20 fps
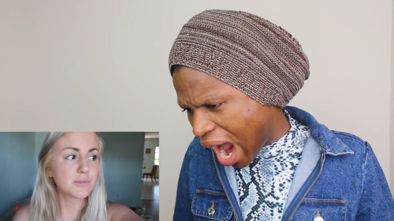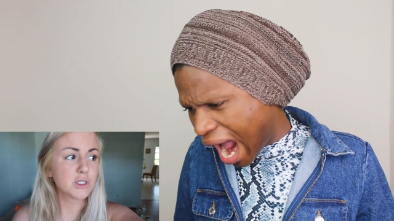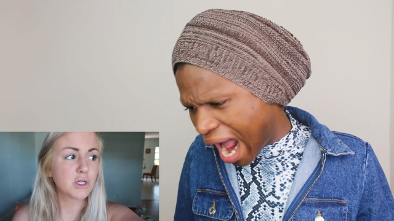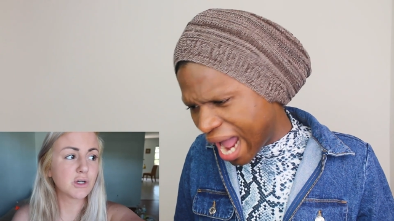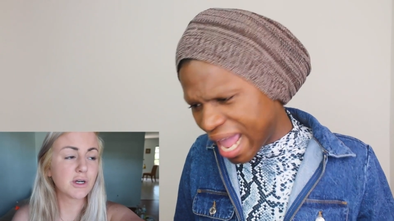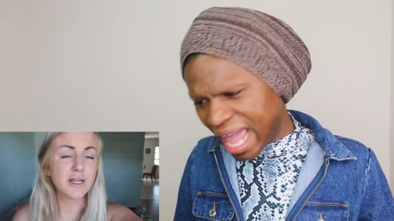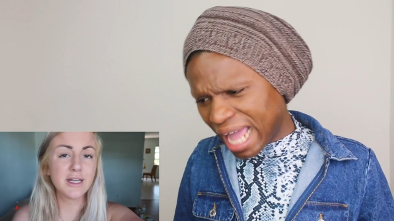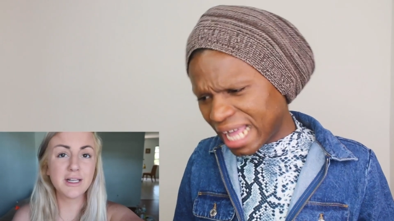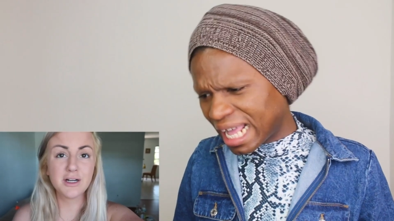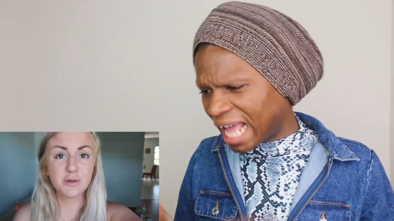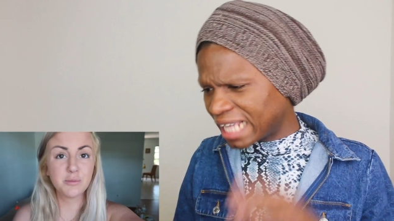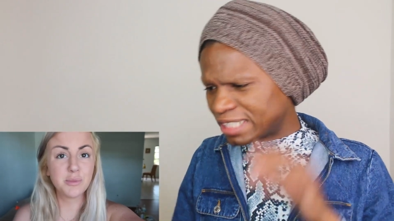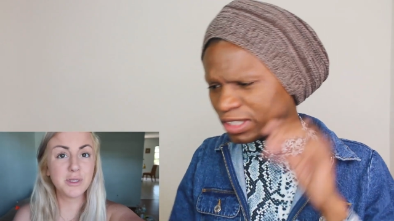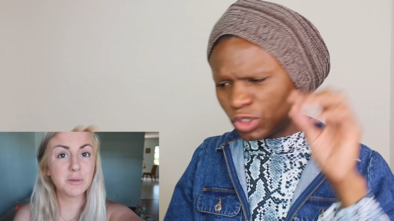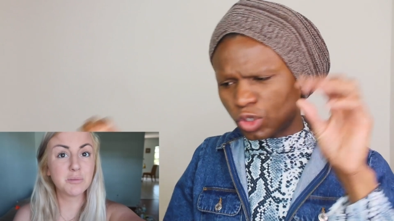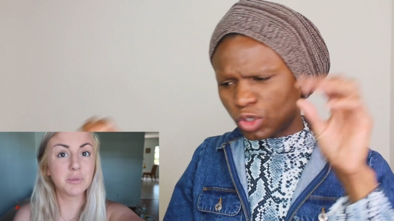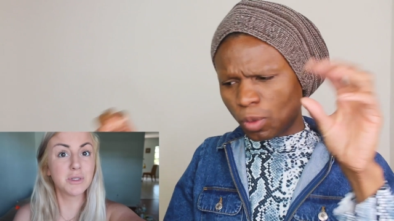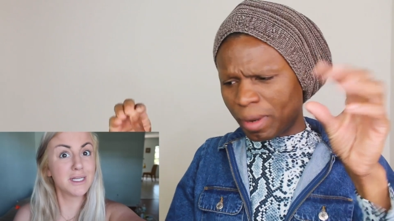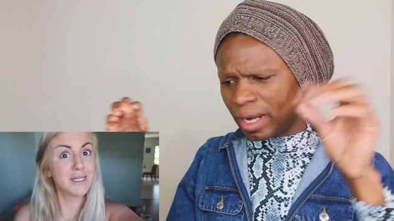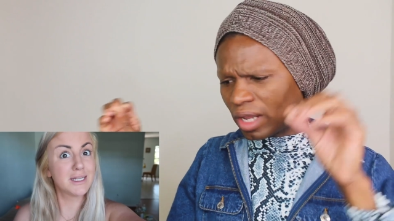Speaker 1: Oh, it will
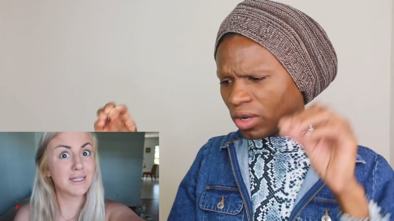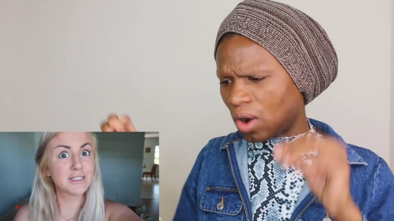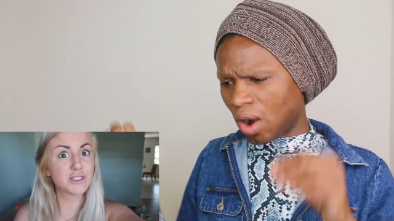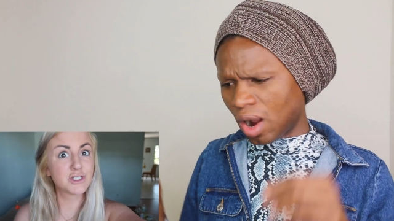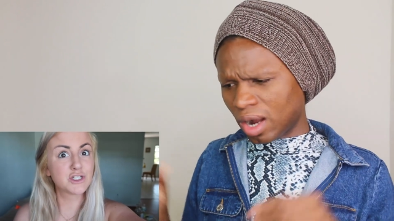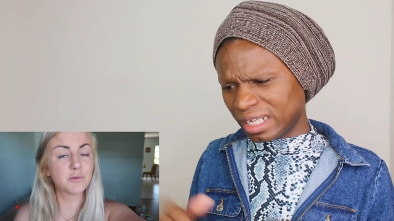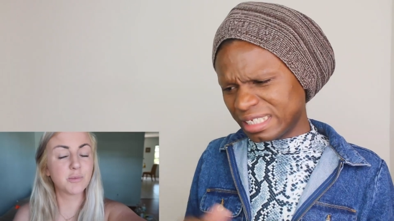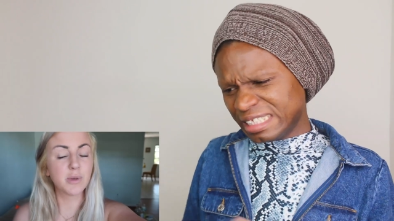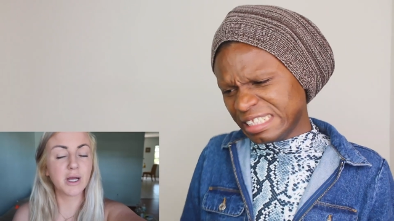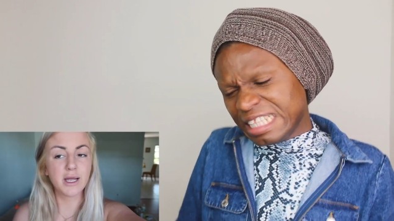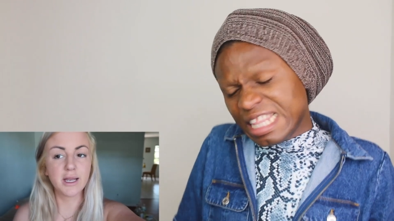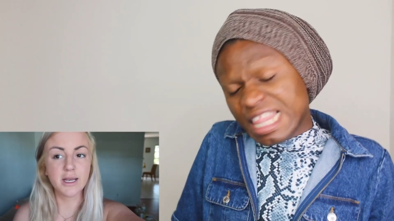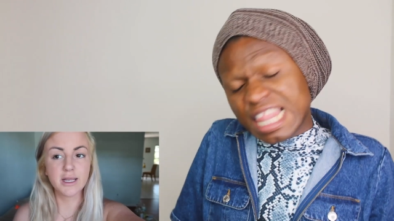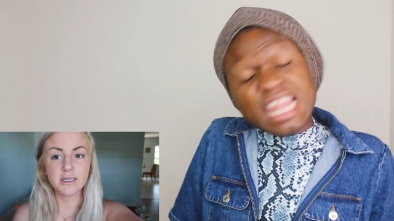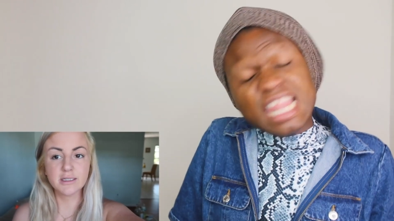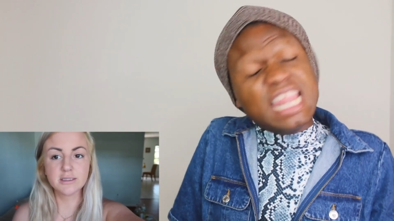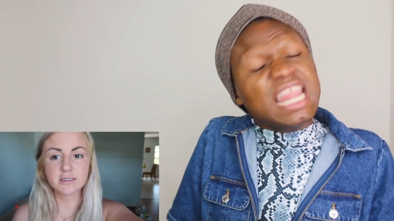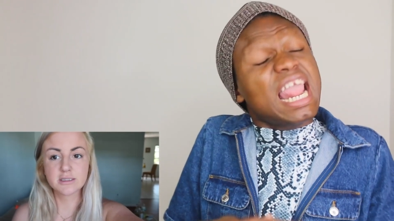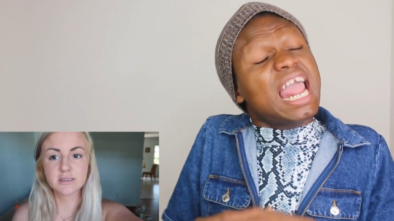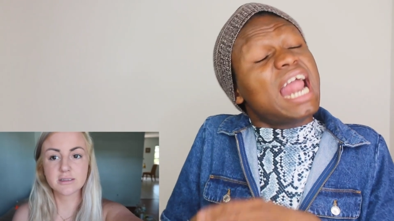be bleached, but
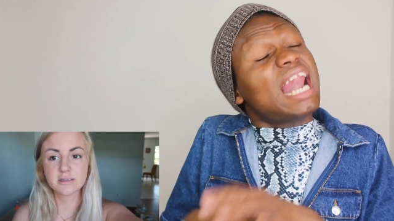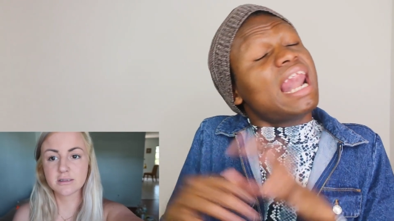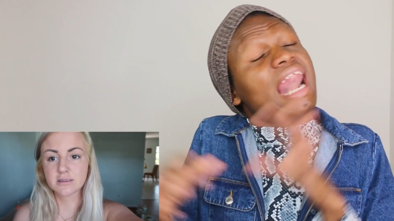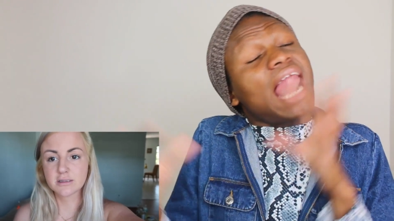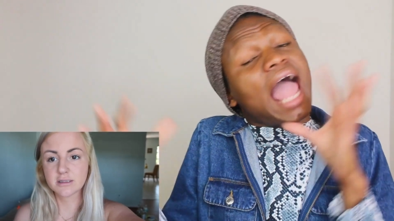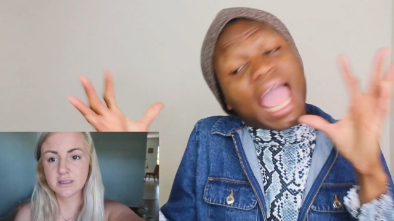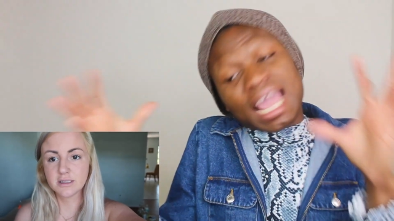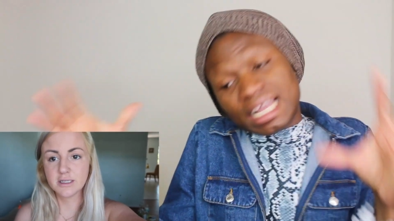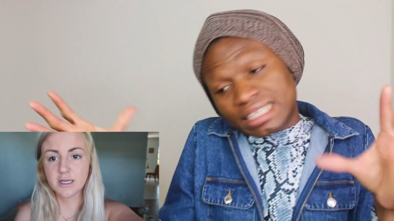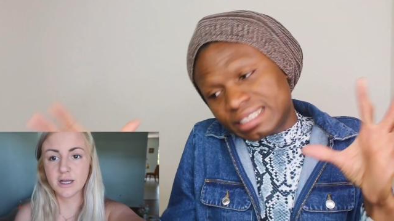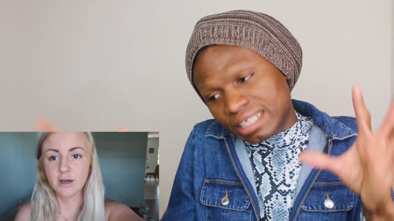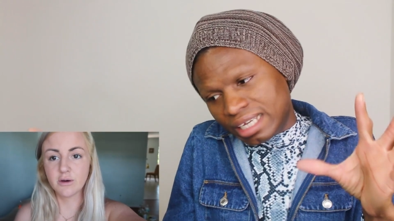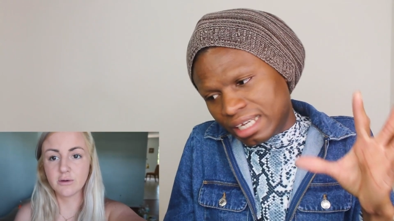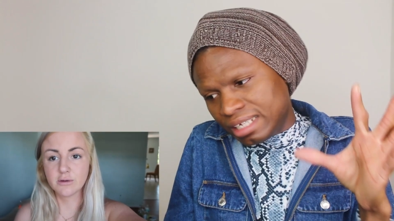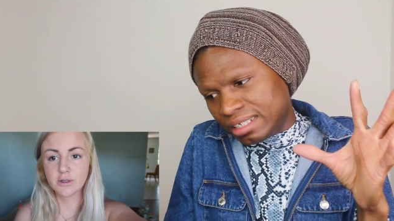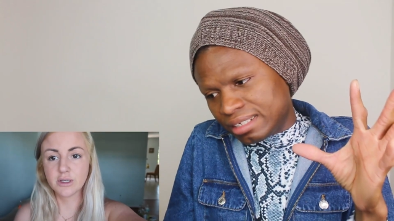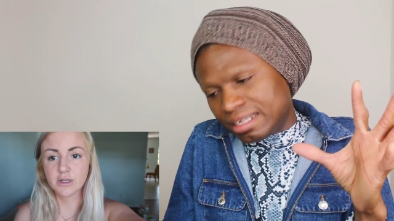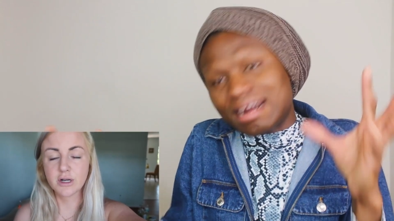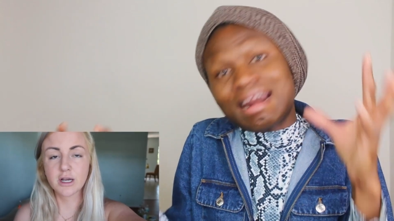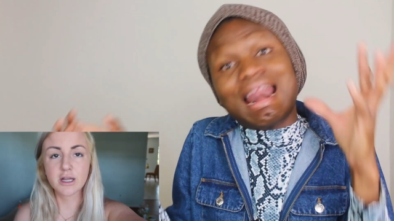it's
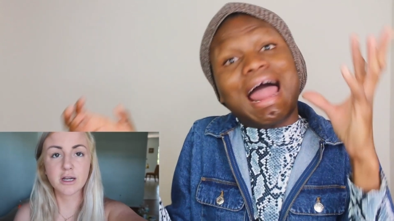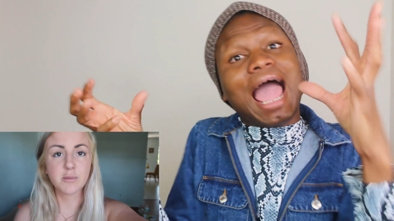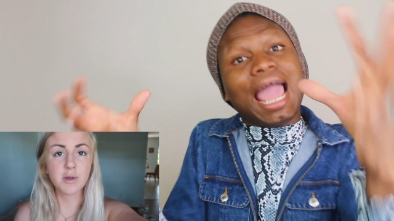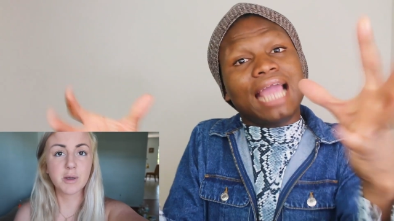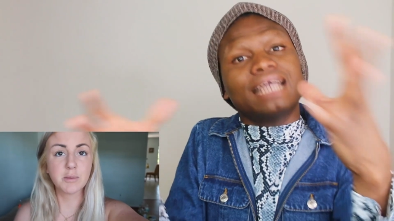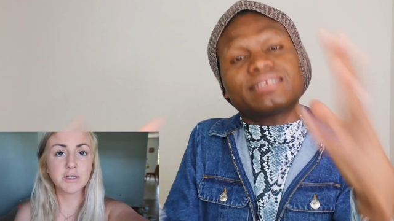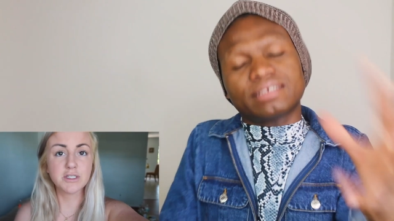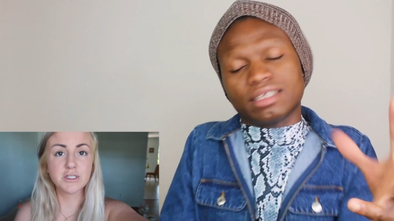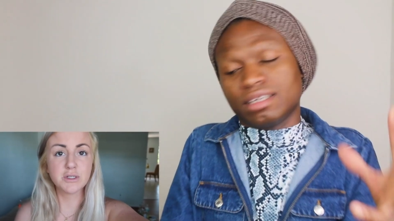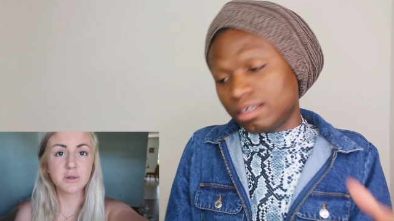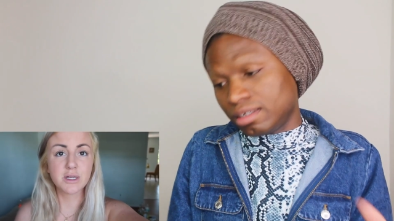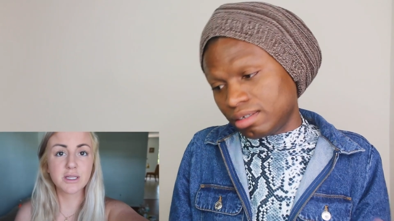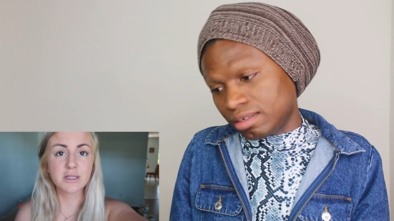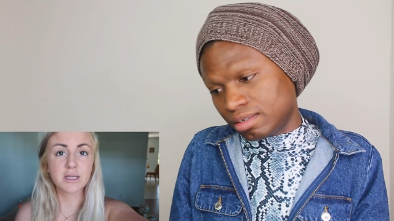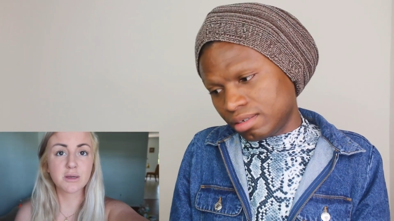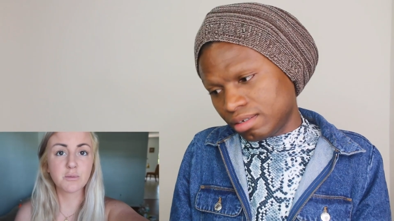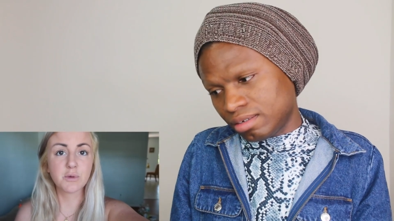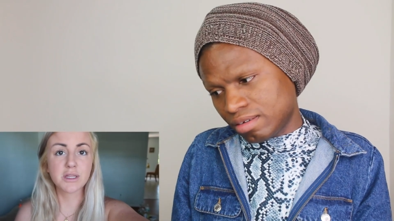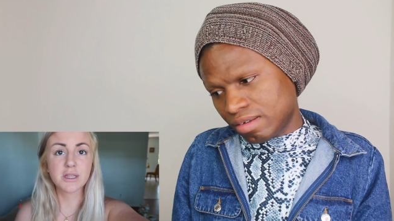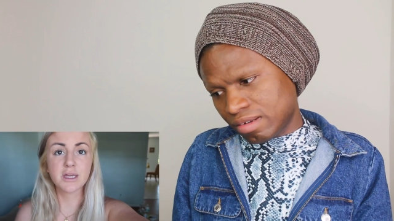lighting, you
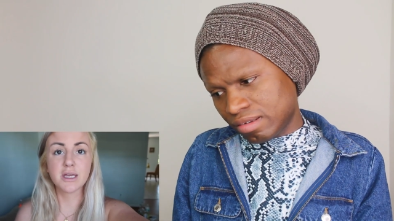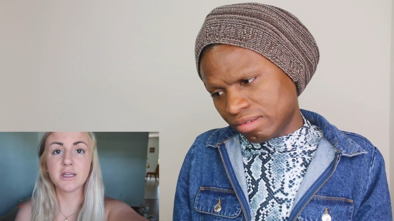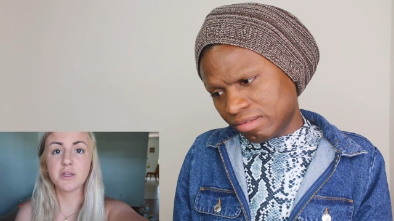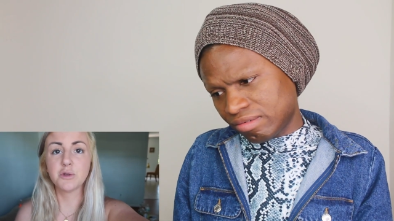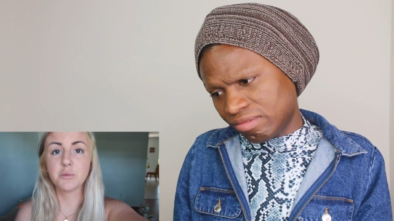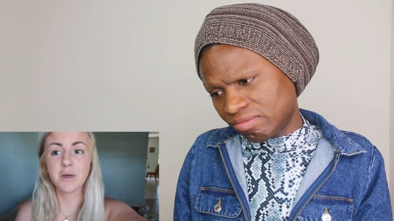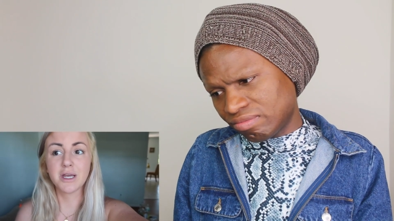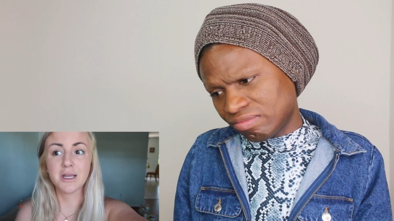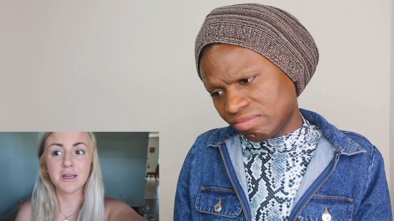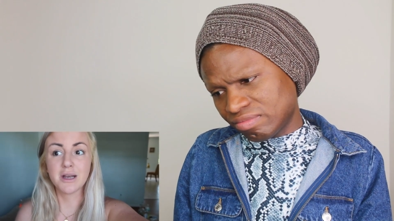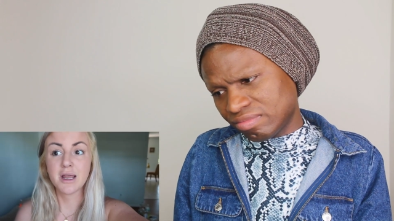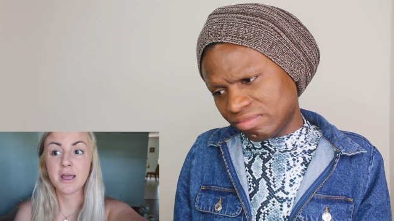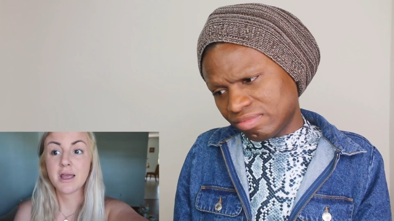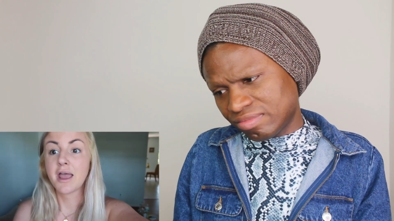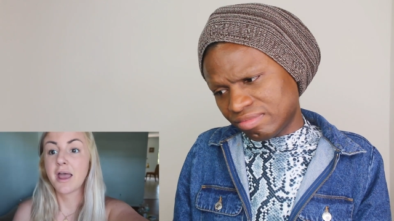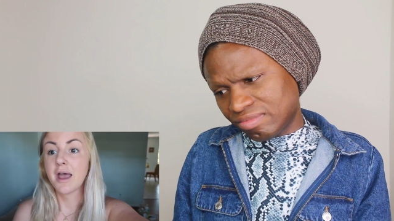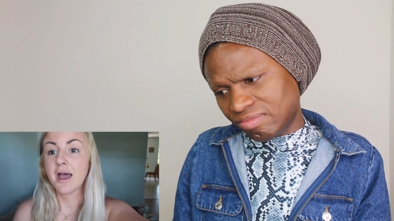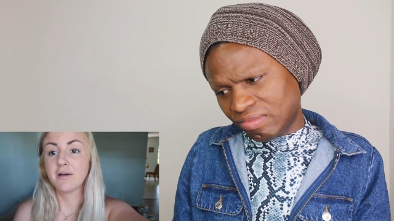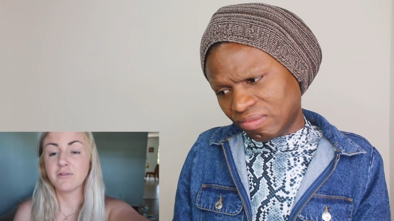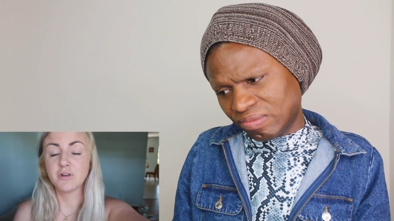lighting. With it, you might
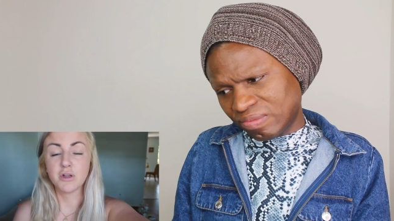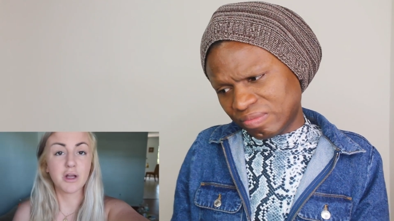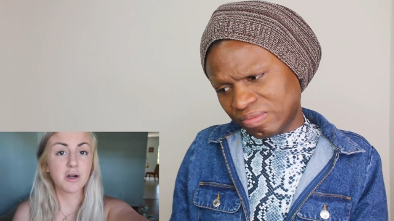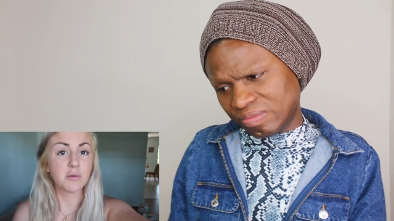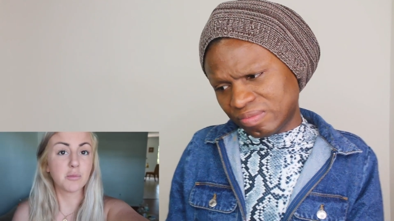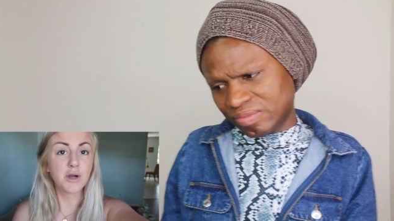have a lot of